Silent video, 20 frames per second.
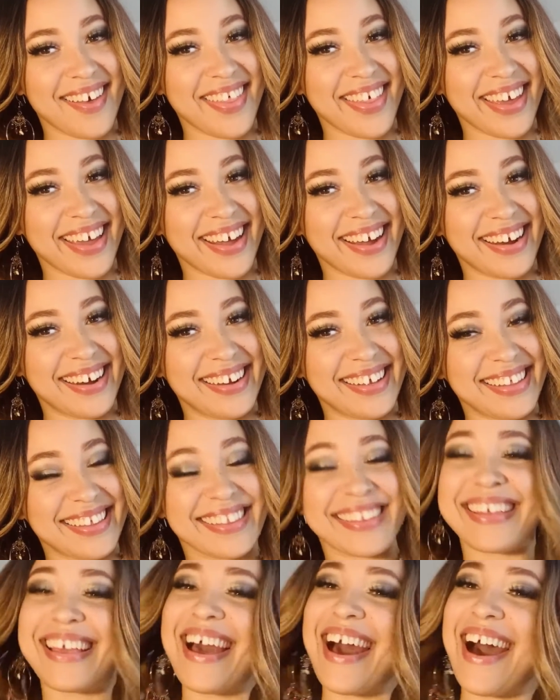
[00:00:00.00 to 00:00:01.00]
there.
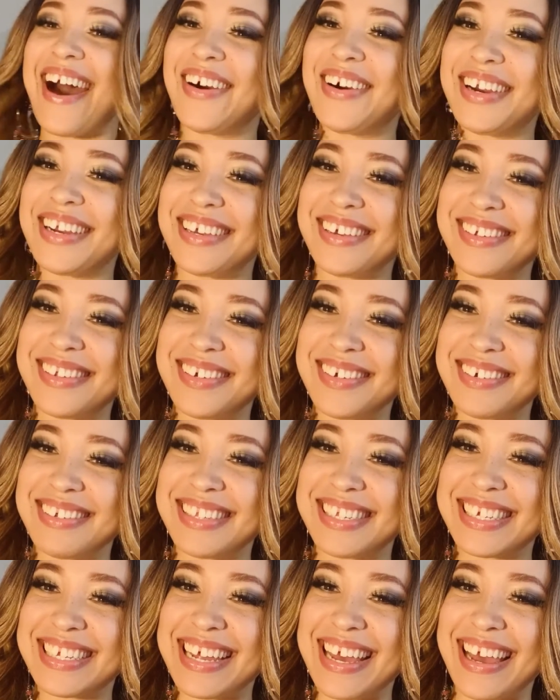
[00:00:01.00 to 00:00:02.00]
How are you doing
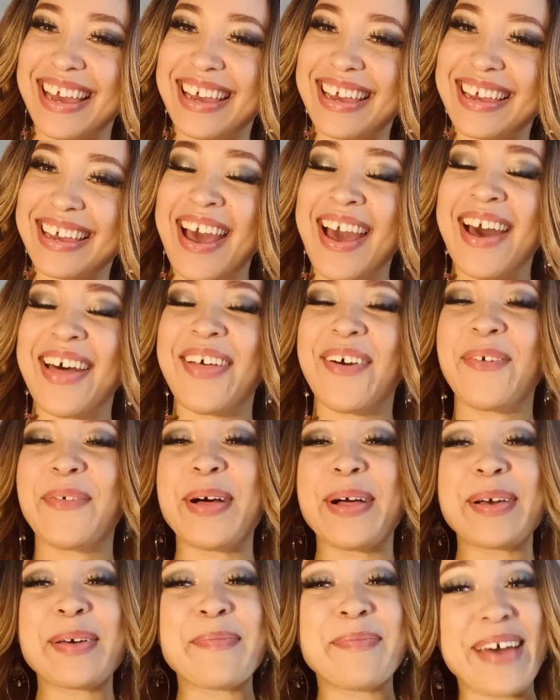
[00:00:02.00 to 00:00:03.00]
today?
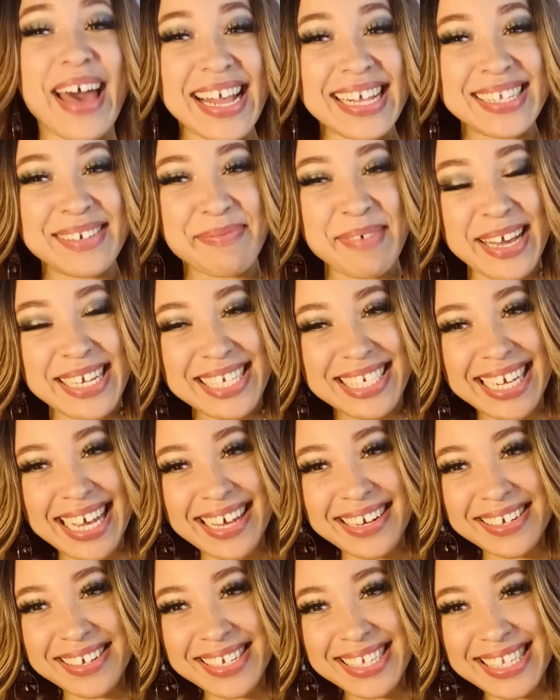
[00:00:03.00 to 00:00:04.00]
Welcome back to my
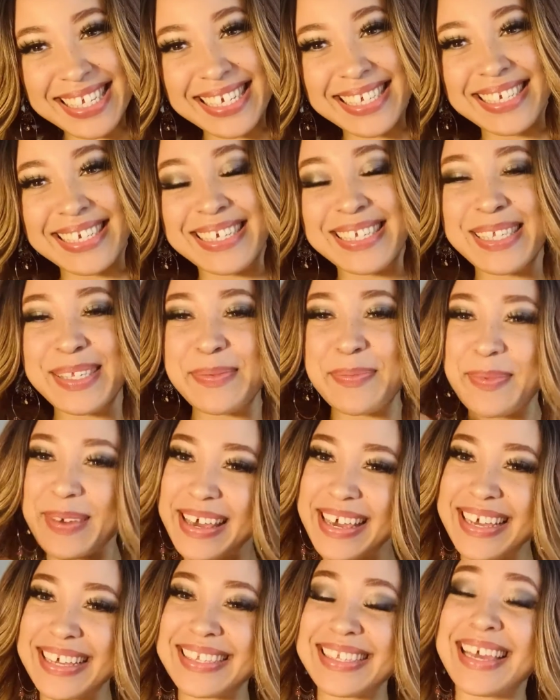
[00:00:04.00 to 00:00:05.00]
channel, Cece
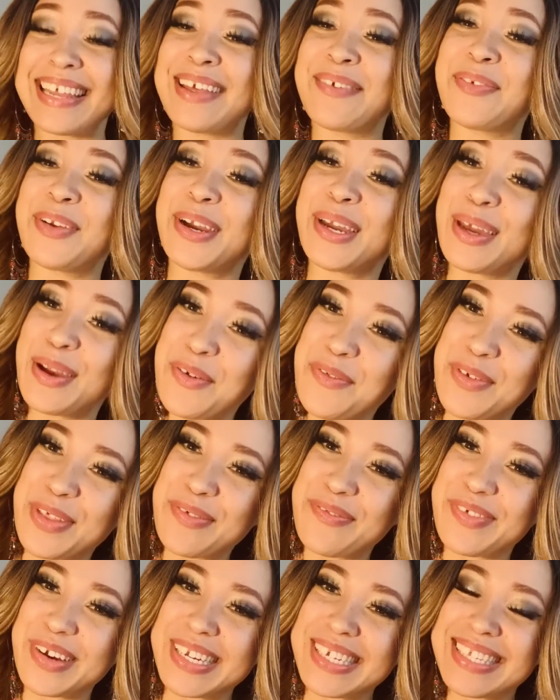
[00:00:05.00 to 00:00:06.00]
Speaks. And if you're here for the
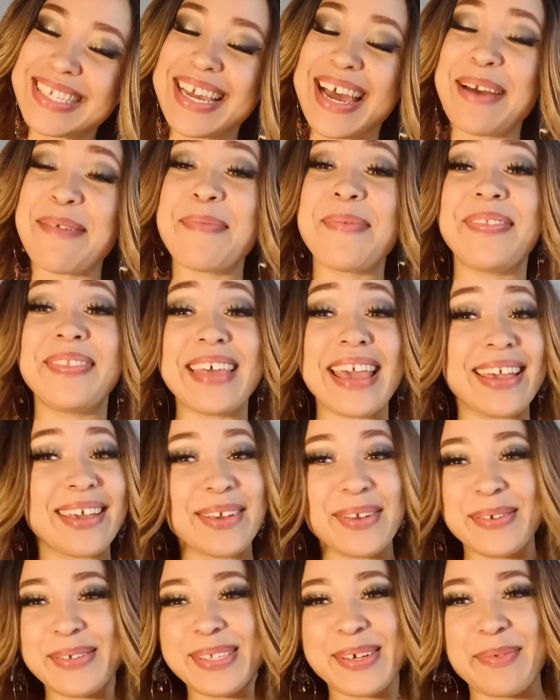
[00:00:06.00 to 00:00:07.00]
first time, thank
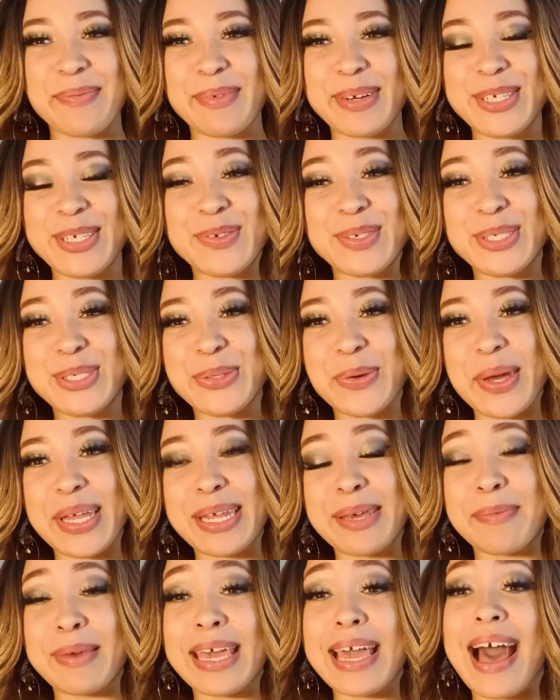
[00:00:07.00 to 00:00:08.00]
you so much for
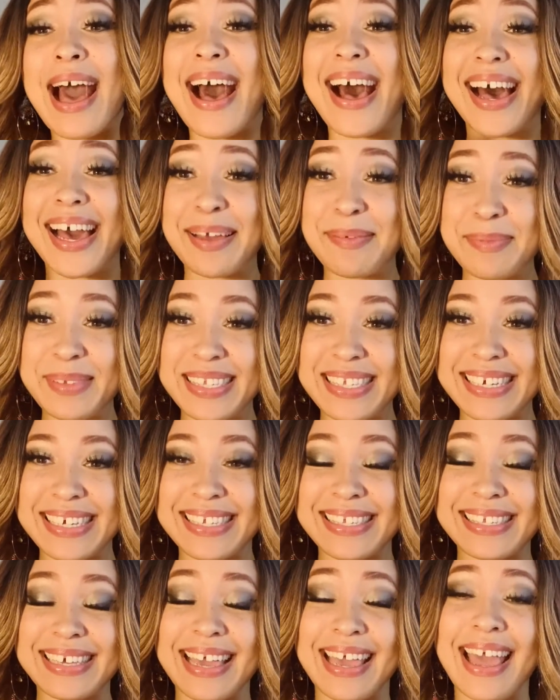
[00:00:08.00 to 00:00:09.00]
joining me. I'm
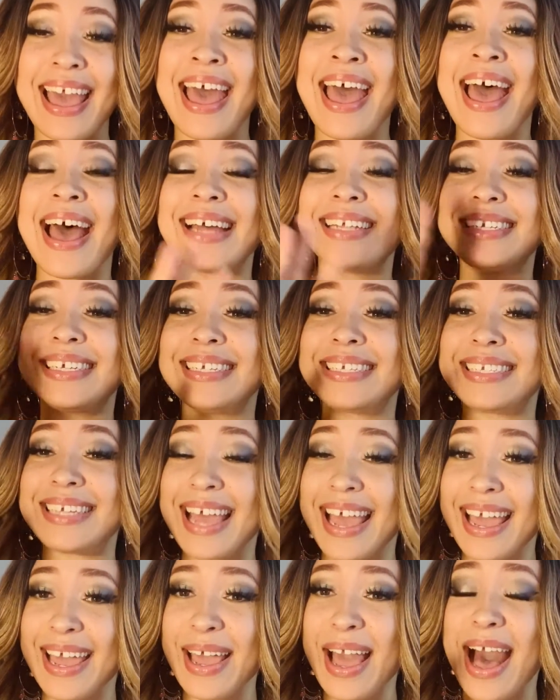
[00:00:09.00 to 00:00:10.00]
Cece, and
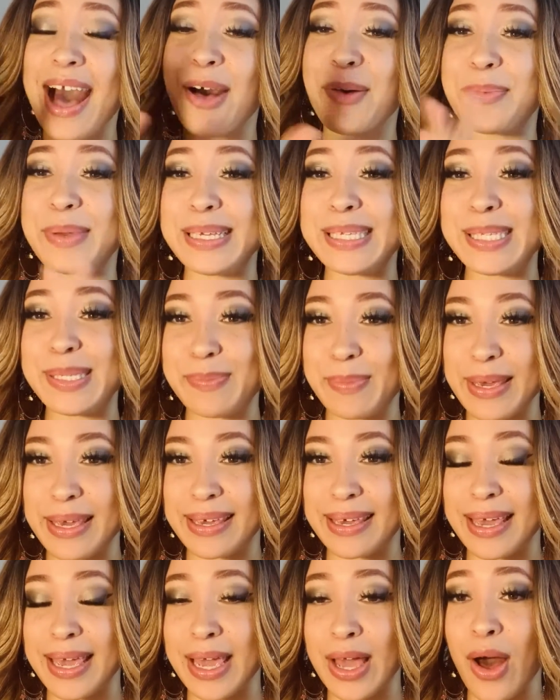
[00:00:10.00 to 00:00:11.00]
today I'll be
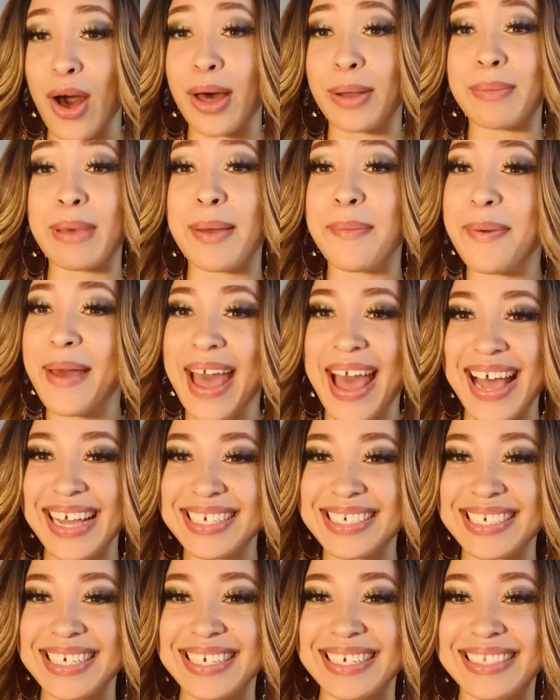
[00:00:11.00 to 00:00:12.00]
speaking on my
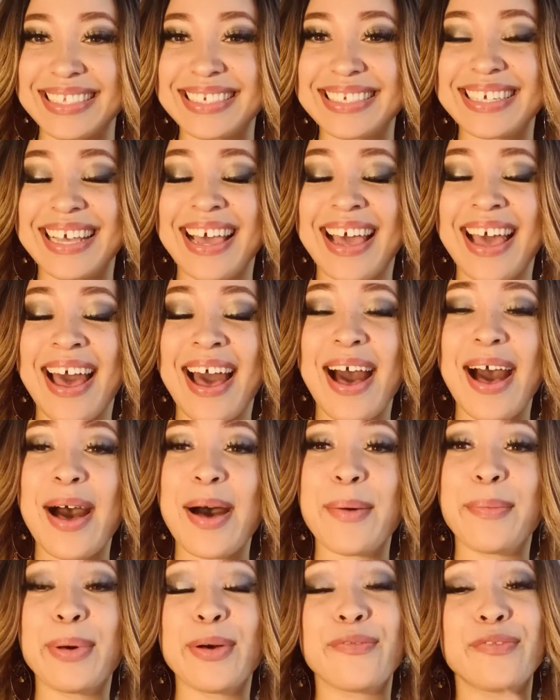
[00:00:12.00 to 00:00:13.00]
passions.
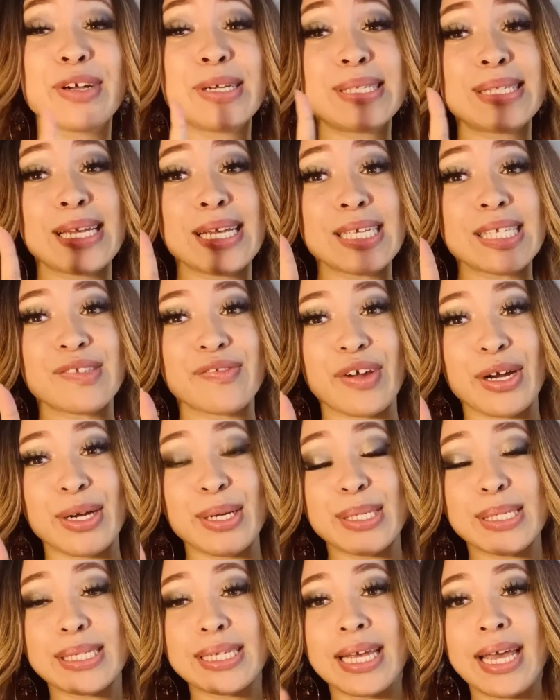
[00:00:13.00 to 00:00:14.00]
But first things
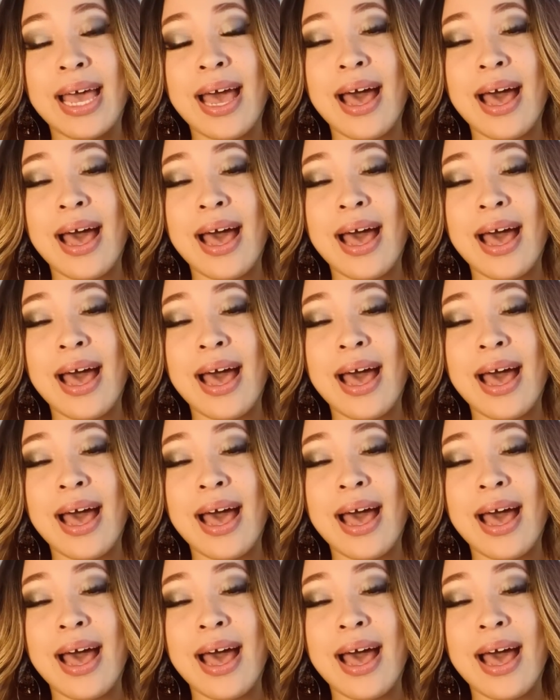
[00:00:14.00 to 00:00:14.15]
first,